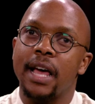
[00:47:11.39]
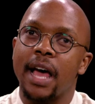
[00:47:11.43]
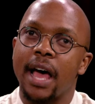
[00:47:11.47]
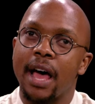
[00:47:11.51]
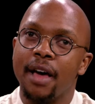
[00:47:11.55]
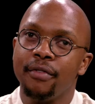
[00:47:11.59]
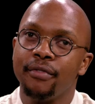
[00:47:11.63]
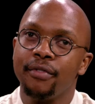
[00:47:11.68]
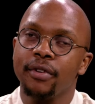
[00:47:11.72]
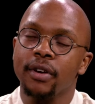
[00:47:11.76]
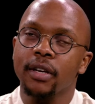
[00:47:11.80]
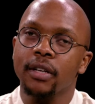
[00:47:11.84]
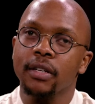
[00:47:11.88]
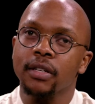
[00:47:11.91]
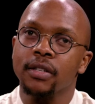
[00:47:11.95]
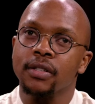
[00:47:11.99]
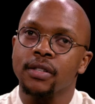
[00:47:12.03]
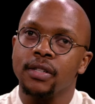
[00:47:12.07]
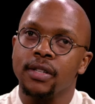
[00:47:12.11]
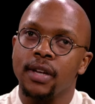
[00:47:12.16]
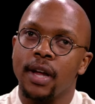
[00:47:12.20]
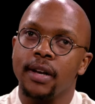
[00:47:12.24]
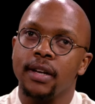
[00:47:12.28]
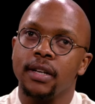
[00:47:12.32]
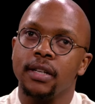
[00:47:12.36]
African
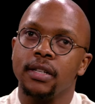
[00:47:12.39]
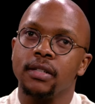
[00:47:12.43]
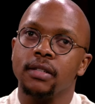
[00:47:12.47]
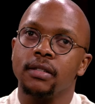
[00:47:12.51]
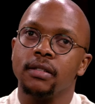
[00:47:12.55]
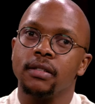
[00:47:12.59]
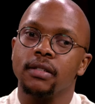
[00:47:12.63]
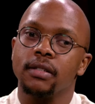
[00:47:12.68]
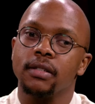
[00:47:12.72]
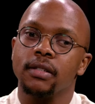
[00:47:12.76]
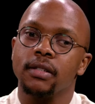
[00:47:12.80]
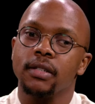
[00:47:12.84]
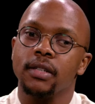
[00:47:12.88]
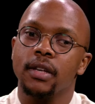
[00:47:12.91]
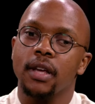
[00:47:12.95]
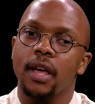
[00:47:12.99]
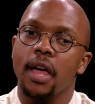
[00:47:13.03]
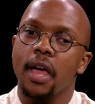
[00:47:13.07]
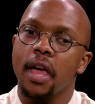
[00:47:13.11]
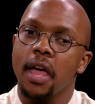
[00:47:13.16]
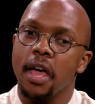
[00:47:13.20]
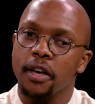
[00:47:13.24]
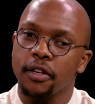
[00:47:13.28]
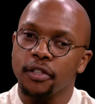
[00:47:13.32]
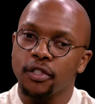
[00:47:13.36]
studies
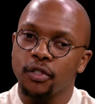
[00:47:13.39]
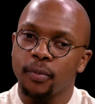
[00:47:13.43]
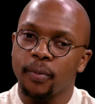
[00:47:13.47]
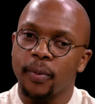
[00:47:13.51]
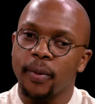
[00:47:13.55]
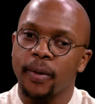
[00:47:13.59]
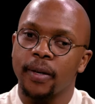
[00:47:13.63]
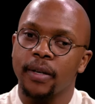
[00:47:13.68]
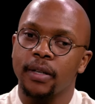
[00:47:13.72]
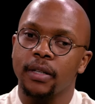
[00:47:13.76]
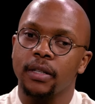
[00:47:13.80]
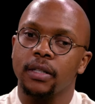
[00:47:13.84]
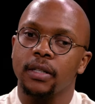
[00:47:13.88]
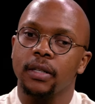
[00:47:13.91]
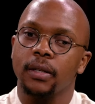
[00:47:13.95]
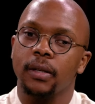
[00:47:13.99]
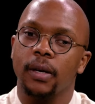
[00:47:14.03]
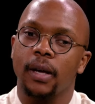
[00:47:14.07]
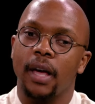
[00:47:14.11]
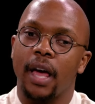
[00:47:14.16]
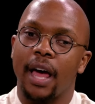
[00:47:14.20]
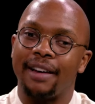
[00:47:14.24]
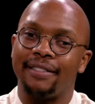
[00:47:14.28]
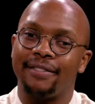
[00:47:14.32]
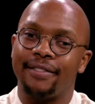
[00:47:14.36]
expert,
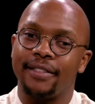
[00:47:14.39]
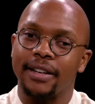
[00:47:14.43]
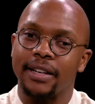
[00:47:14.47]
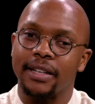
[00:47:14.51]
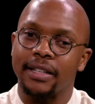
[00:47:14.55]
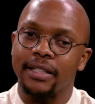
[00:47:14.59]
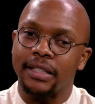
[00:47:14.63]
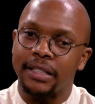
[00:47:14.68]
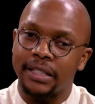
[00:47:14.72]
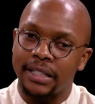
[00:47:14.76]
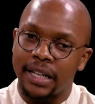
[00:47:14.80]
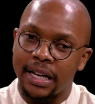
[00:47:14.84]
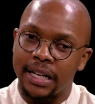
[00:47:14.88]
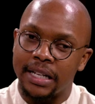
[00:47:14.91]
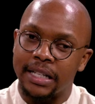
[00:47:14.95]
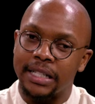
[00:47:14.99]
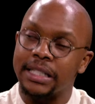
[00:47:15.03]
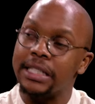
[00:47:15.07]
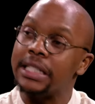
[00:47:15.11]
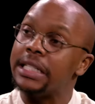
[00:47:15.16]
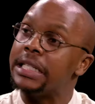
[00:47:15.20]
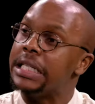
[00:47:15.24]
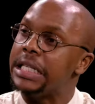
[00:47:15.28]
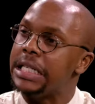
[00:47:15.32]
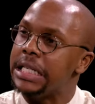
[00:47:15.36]
African studies
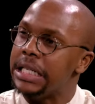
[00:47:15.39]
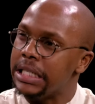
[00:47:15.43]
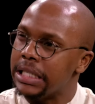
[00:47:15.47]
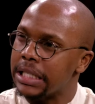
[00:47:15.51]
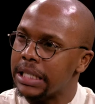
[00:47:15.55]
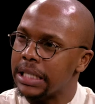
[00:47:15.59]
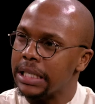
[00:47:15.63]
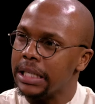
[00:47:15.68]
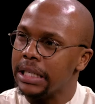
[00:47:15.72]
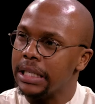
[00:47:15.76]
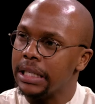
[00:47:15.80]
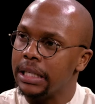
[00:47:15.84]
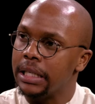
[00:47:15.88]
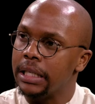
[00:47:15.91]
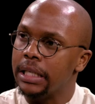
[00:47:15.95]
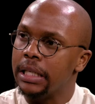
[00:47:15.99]
leader,